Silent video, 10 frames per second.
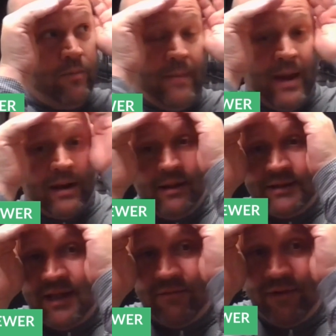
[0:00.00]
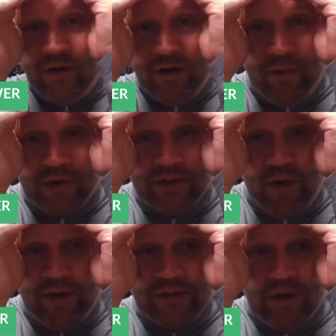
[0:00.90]
Nope, I'm not going to listen to that radio
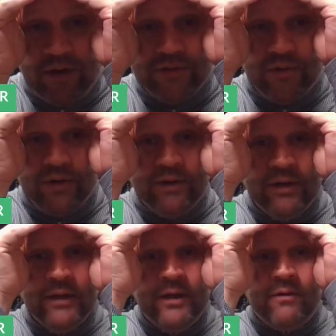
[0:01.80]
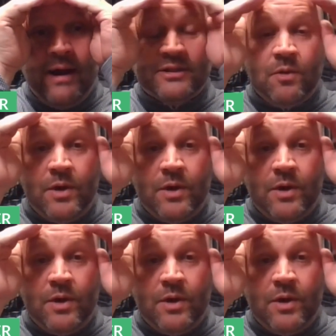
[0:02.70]
commercial. I'm already talking to Jordan, right?